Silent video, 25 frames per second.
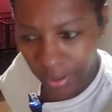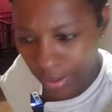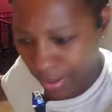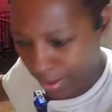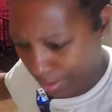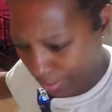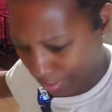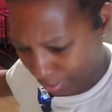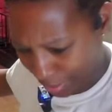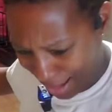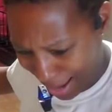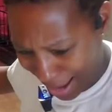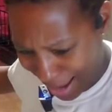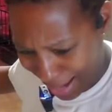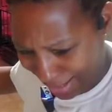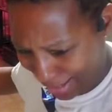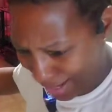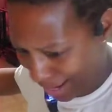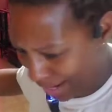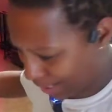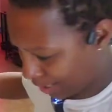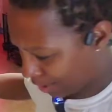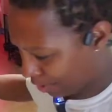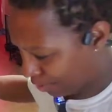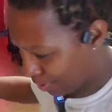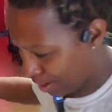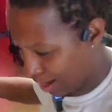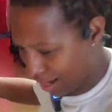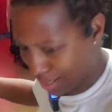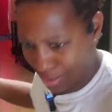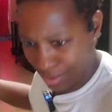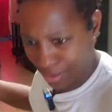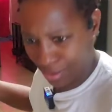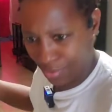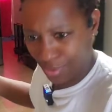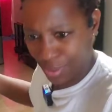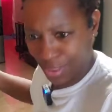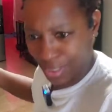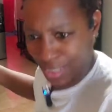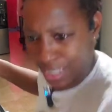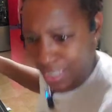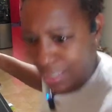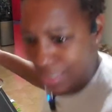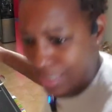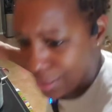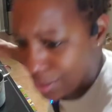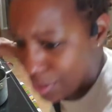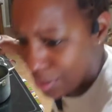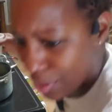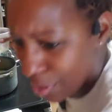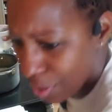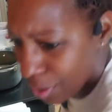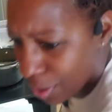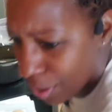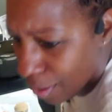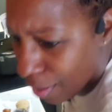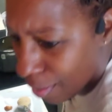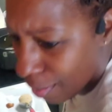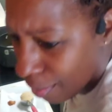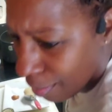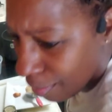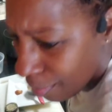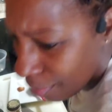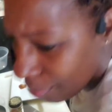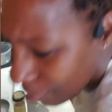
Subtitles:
down. Act like you got some sense in here, girl.